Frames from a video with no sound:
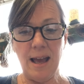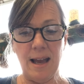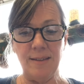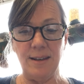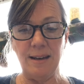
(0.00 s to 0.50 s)

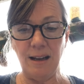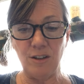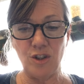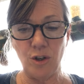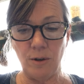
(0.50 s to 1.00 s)
and the
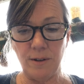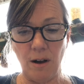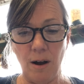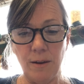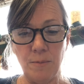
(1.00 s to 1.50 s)
next
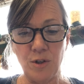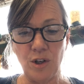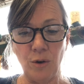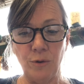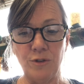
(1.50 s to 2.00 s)
column
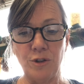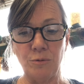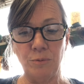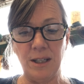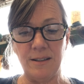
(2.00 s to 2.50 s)
shows your
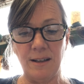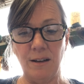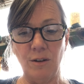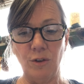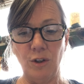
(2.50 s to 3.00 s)

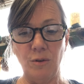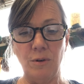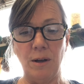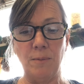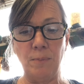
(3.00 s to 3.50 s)
retail
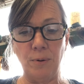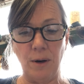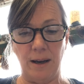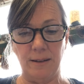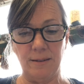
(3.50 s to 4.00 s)
unit
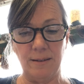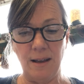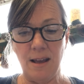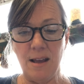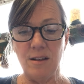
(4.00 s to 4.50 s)
price.
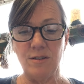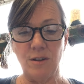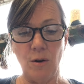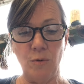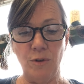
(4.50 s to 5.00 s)

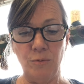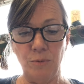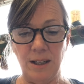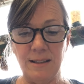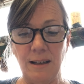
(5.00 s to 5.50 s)
So the
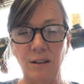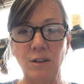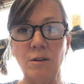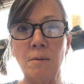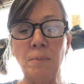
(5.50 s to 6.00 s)
retail
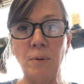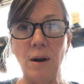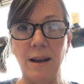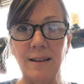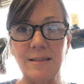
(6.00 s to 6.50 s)
unit
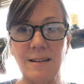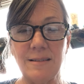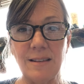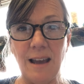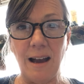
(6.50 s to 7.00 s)
price
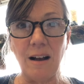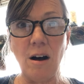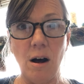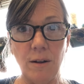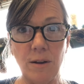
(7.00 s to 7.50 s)
is that
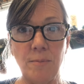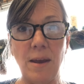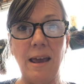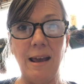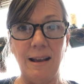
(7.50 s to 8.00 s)
column
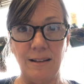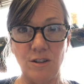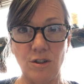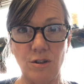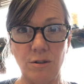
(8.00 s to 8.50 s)

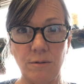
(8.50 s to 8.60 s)
H.